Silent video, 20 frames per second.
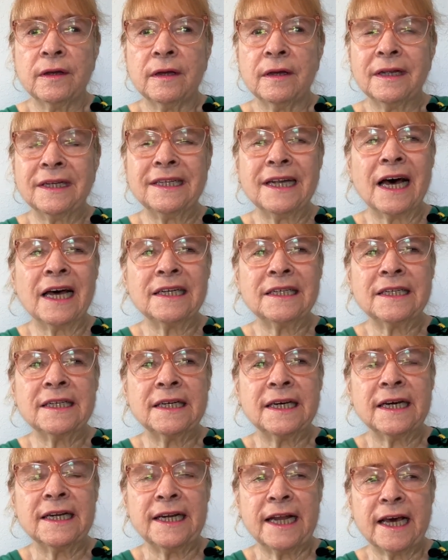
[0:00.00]
not
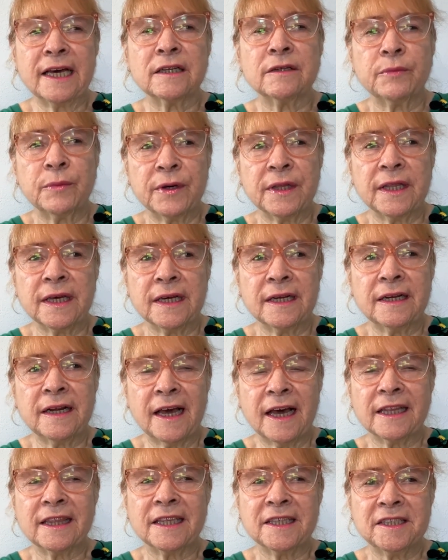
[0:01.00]
connect with it
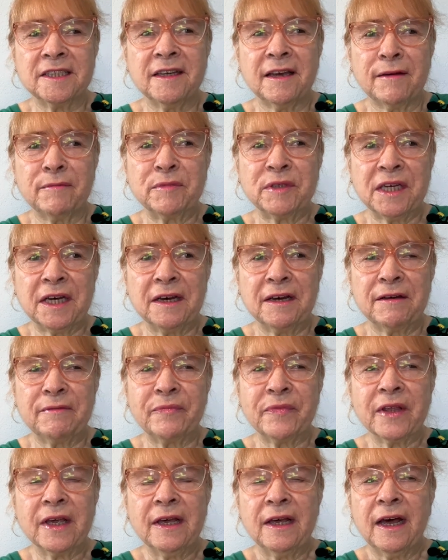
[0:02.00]
at the same time.
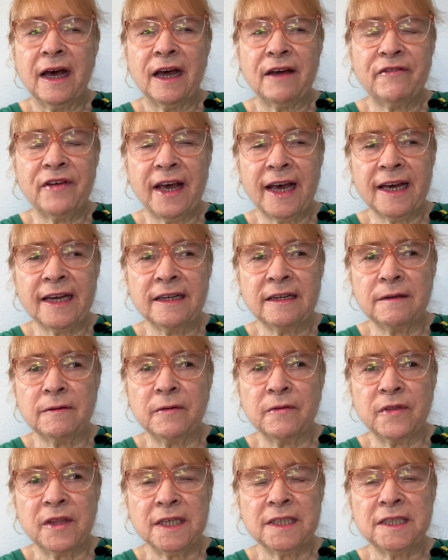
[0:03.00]
I've had
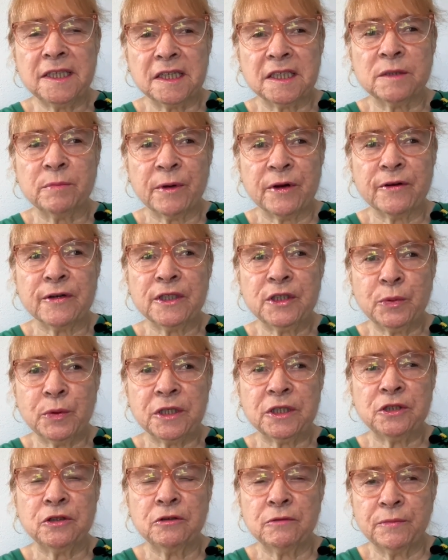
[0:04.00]
this experience with
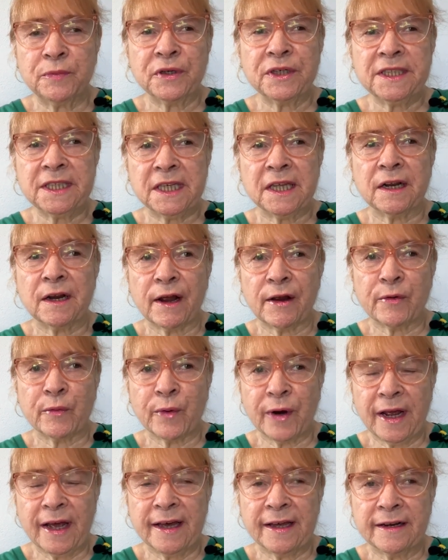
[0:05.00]
2 books that I
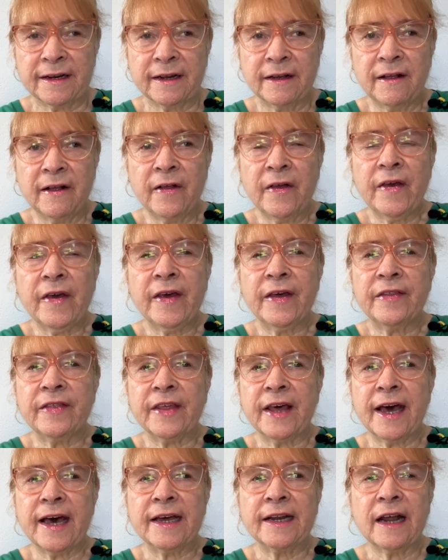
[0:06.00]
read
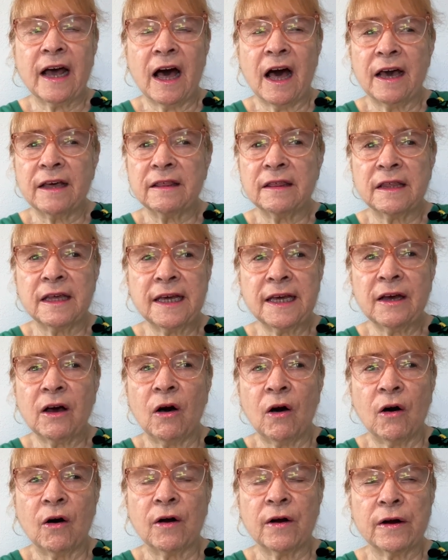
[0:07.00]
that I think
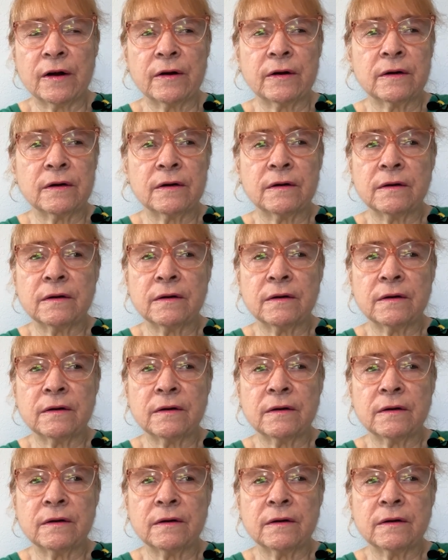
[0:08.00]
are